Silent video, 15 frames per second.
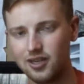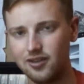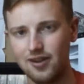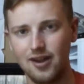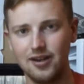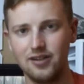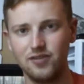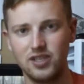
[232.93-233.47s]

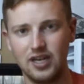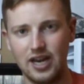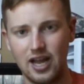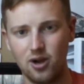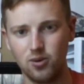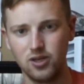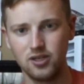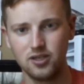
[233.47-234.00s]
not even an
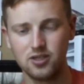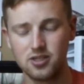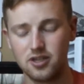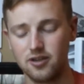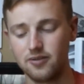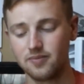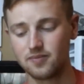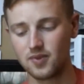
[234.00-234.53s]
hour.
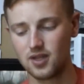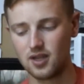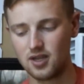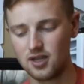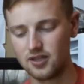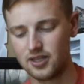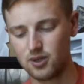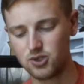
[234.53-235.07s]
So
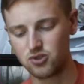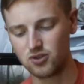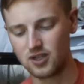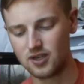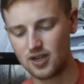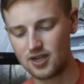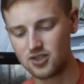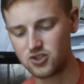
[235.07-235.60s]
that was really
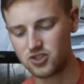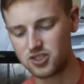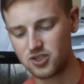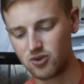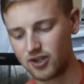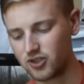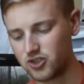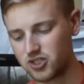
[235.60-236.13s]
nice, just to
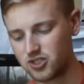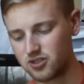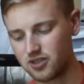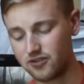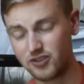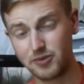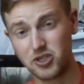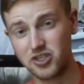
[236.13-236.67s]
not
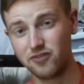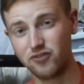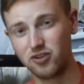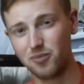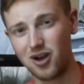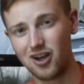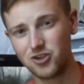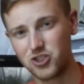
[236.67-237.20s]
especially in
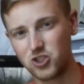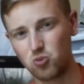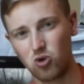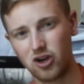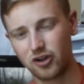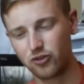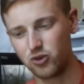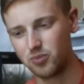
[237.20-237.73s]
Vermont, just
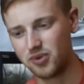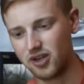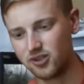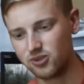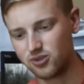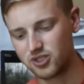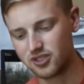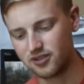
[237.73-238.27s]
walk through
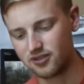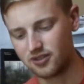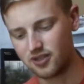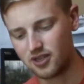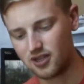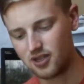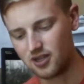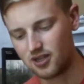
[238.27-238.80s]
puddles and
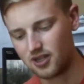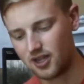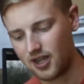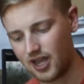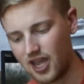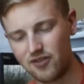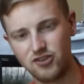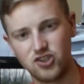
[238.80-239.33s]

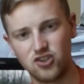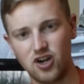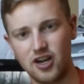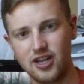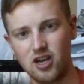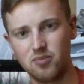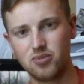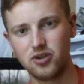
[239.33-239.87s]
have it dry
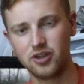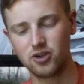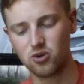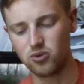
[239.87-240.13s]
out pretty